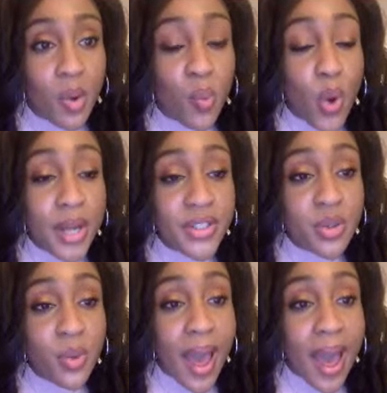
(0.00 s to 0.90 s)
what
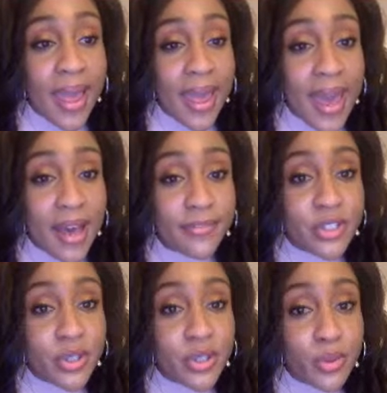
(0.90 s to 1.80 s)
do I have
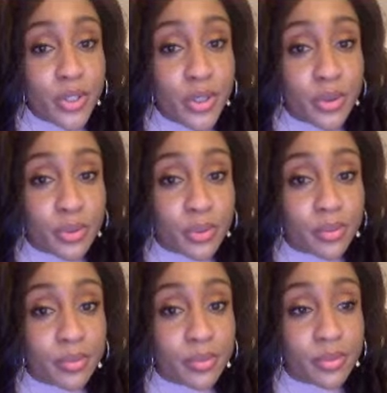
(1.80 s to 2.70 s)
to do
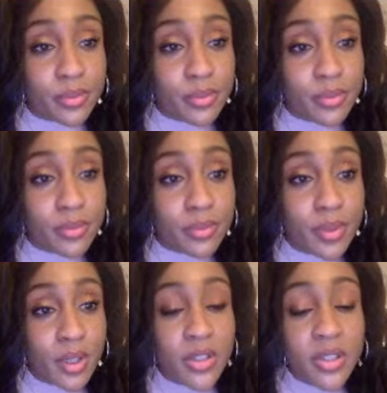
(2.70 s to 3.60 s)

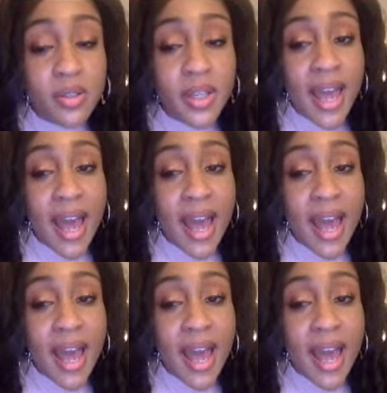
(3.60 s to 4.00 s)
to get a